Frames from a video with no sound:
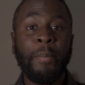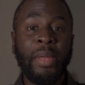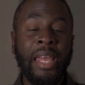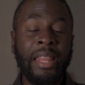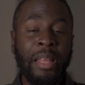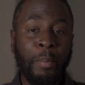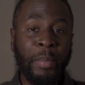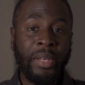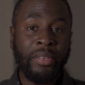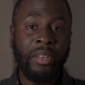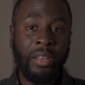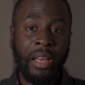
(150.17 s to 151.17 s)
in the
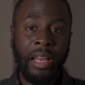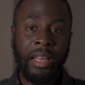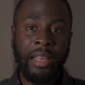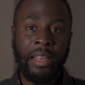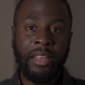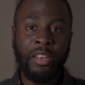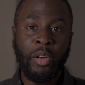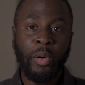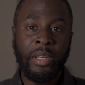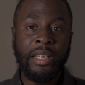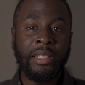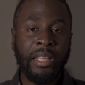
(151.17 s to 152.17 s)
midst of,
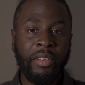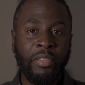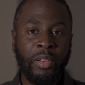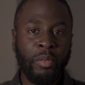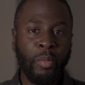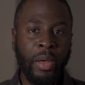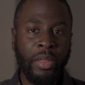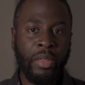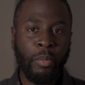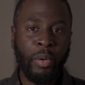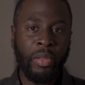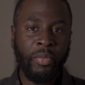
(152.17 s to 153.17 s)
he's living
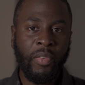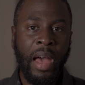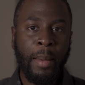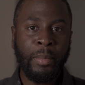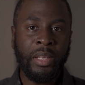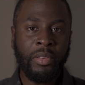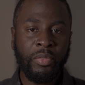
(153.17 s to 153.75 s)
with family,